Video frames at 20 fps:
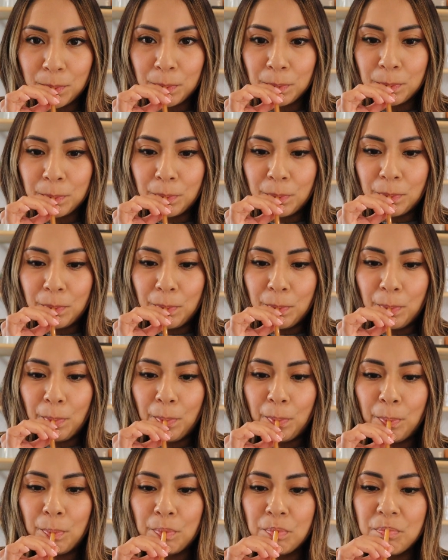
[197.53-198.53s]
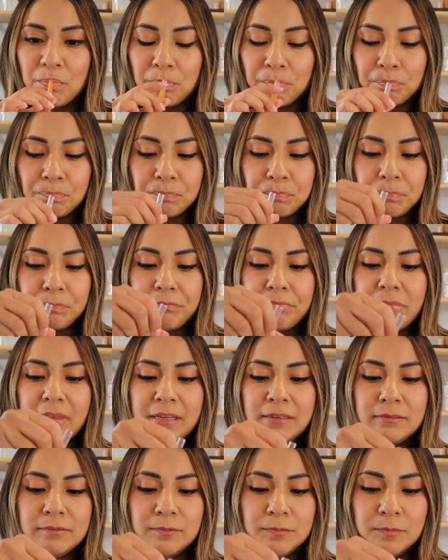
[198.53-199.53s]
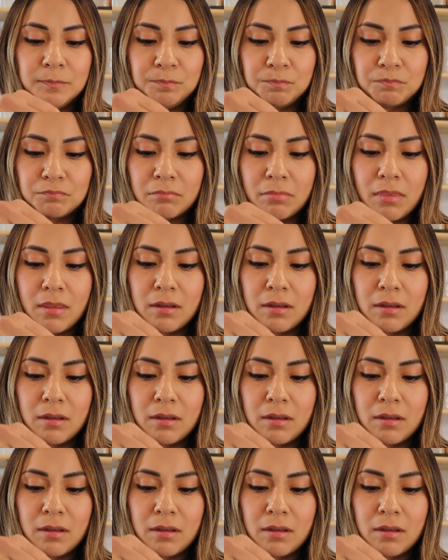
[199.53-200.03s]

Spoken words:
No one is speaking in this clip.